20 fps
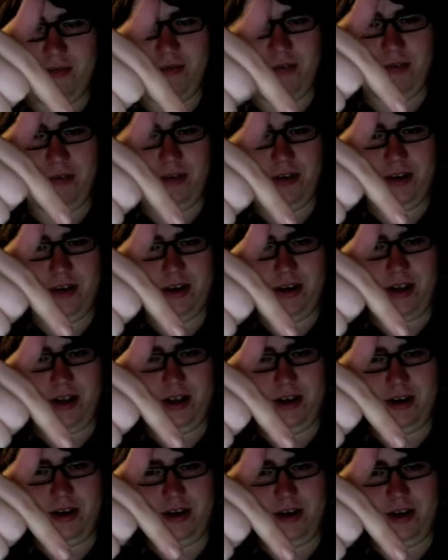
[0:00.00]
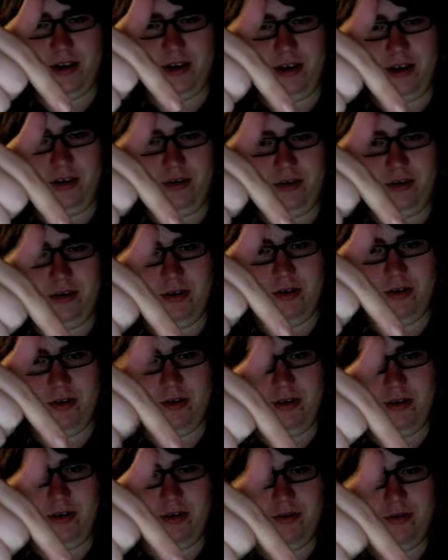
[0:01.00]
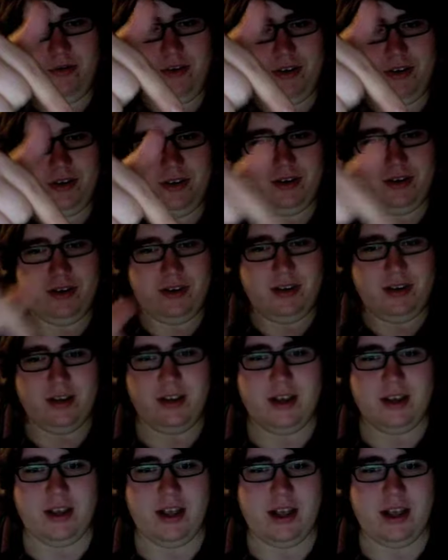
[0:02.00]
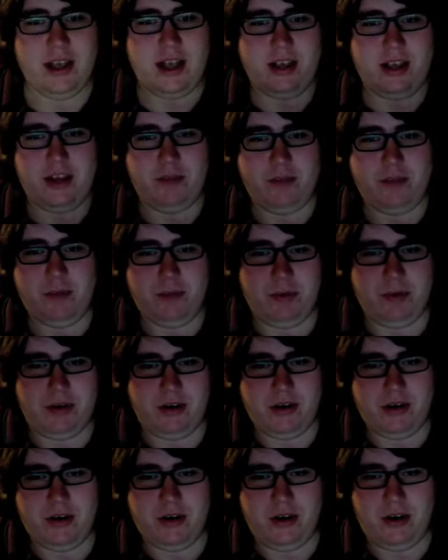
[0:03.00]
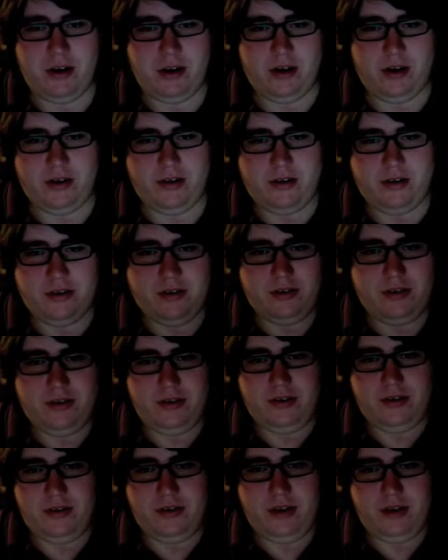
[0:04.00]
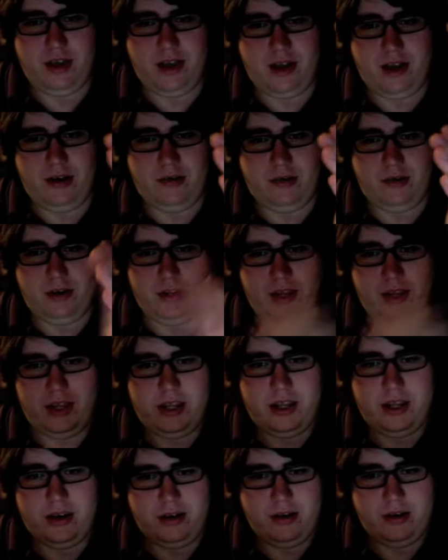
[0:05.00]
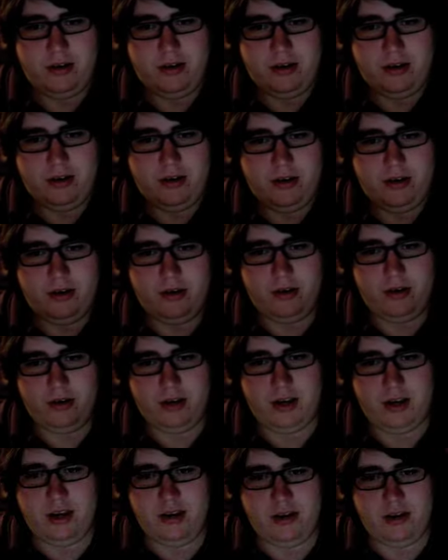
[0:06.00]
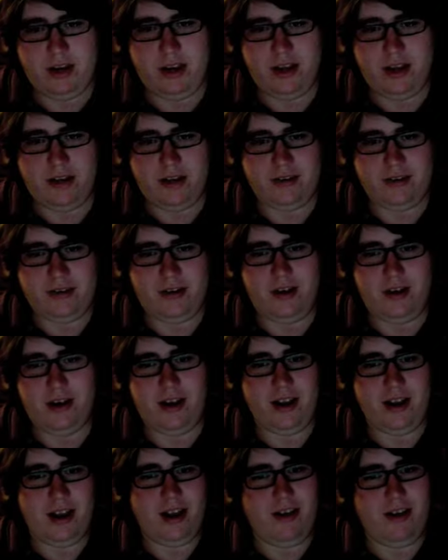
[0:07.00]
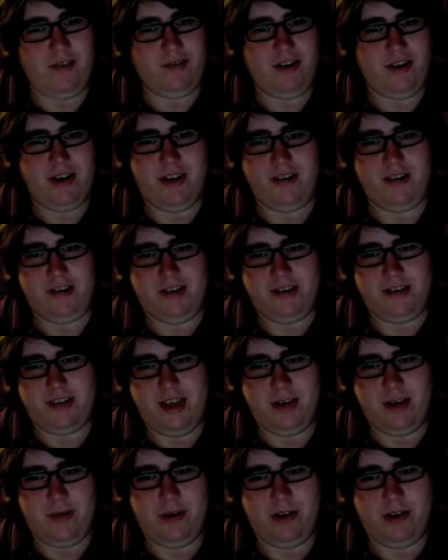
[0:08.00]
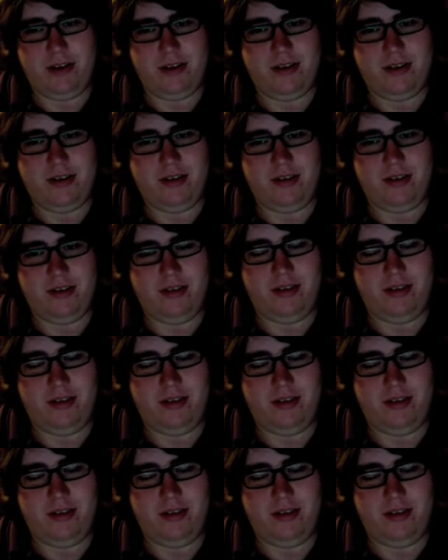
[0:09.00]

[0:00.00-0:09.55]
we're looking at your field, and you'd be putting your cards down here, or here, I guess. Sorry, I can't. I'm trying to use this camera to